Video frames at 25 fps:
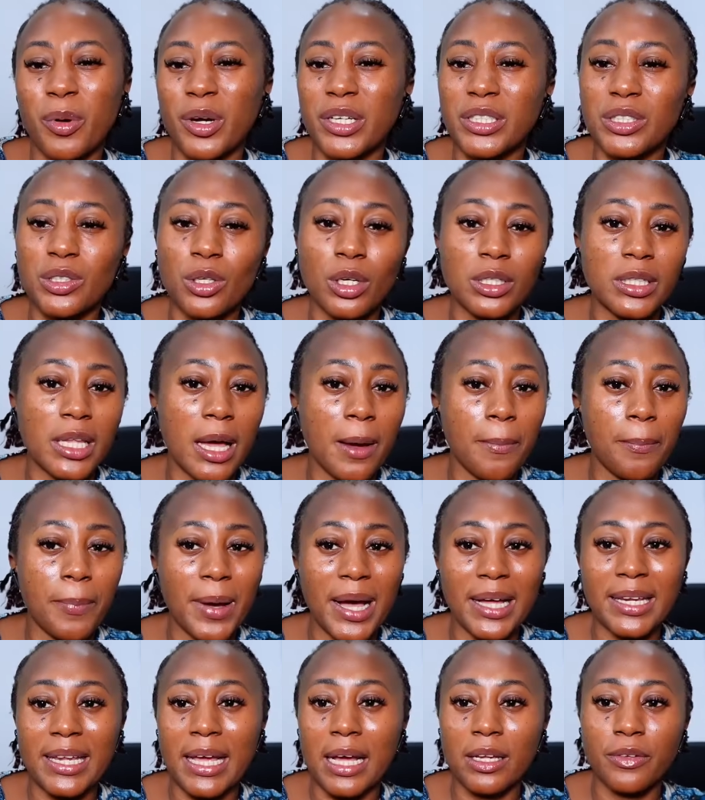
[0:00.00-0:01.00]
but it's not that
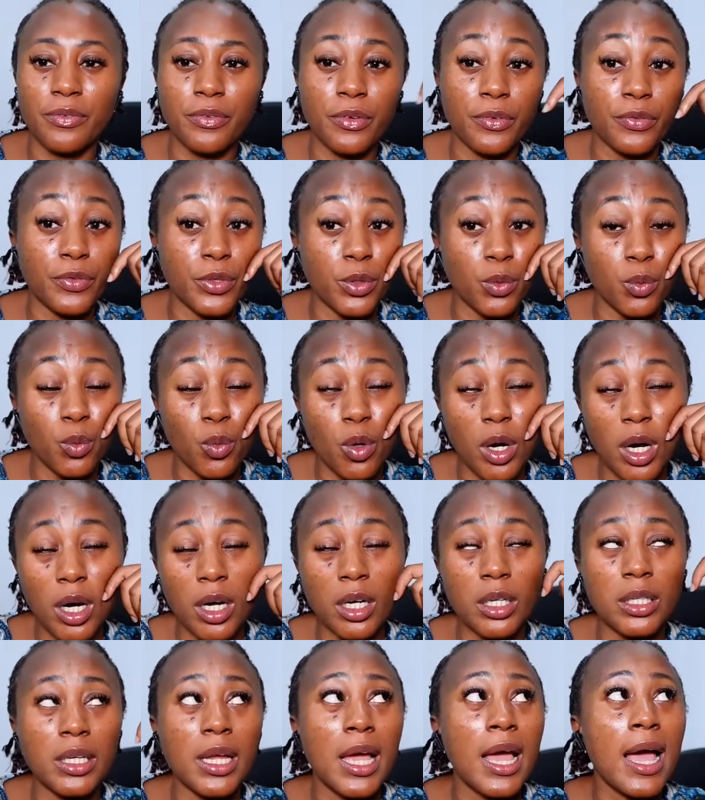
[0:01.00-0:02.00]
bad at
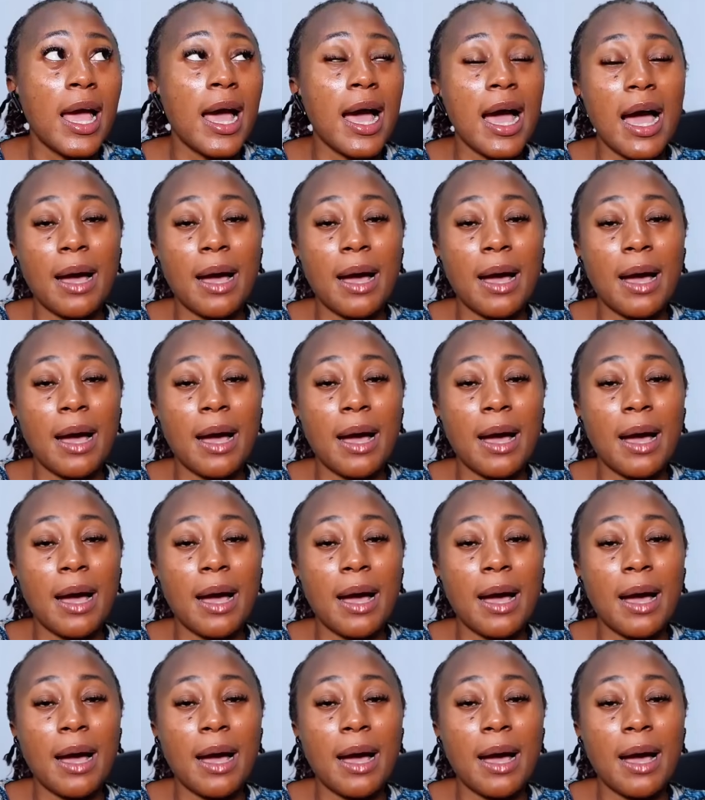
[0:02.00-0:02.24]
51.